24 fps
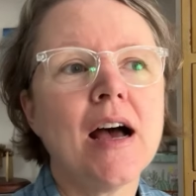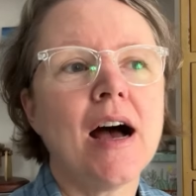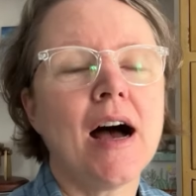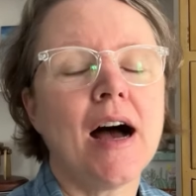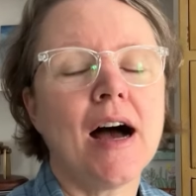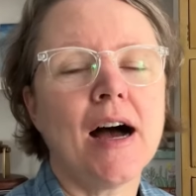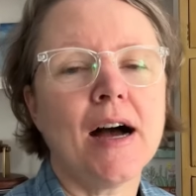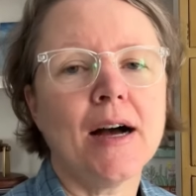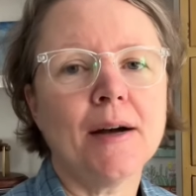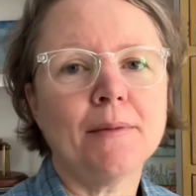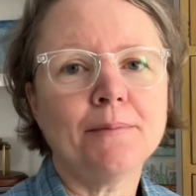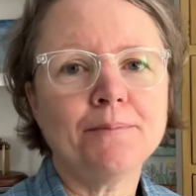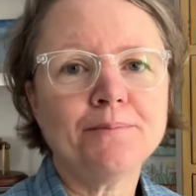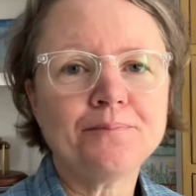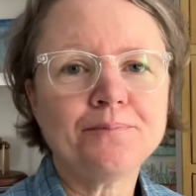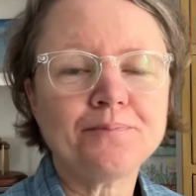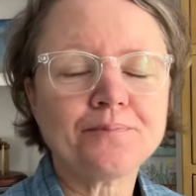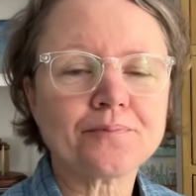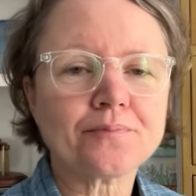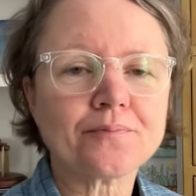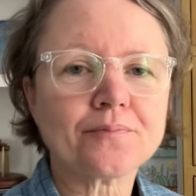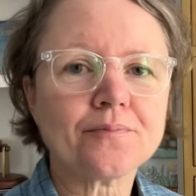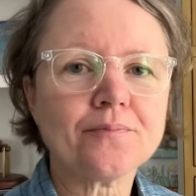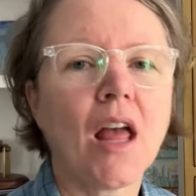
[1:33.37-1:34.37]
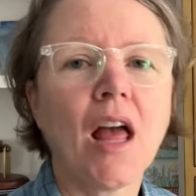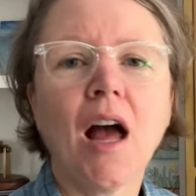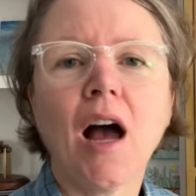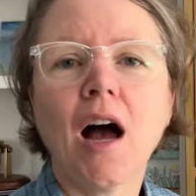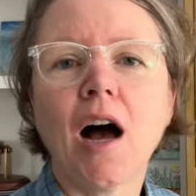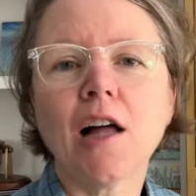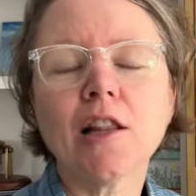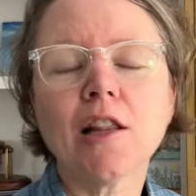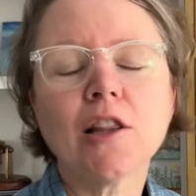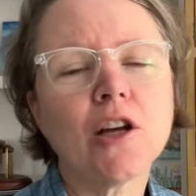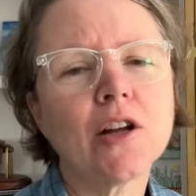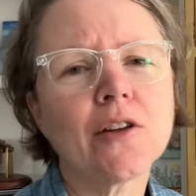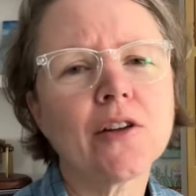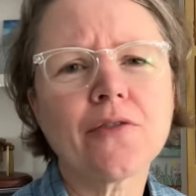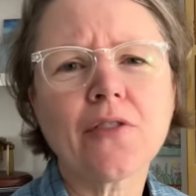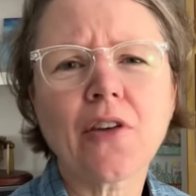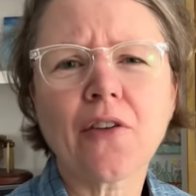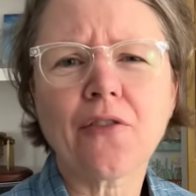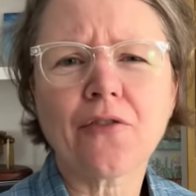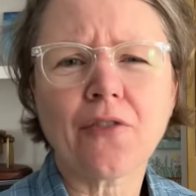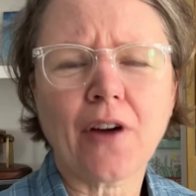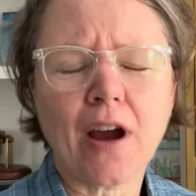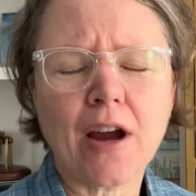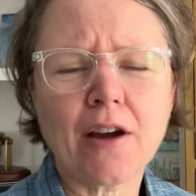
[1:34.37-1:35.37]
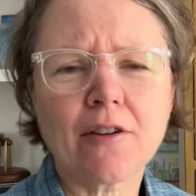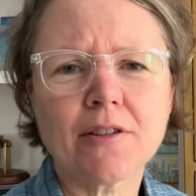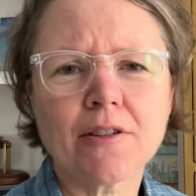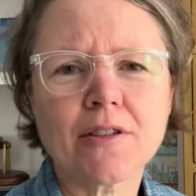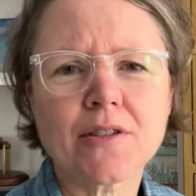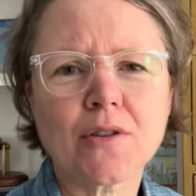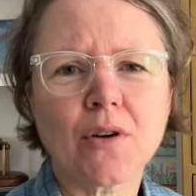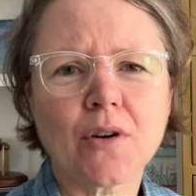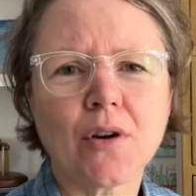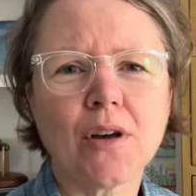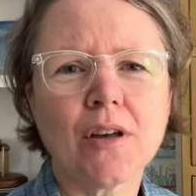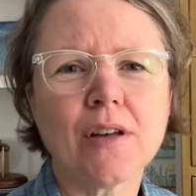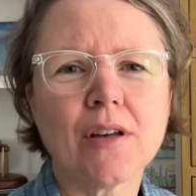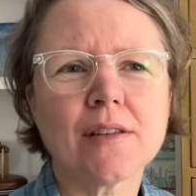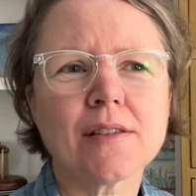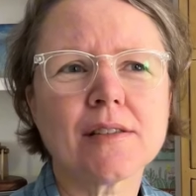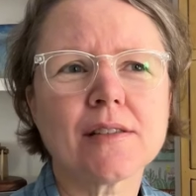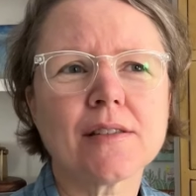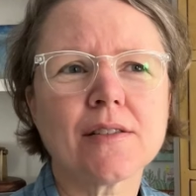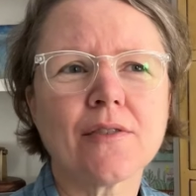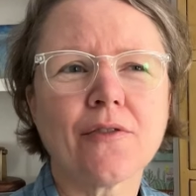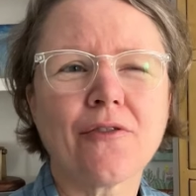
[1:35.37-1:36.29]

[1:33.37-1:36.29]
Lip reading: Um, a lot of the fragrance oils,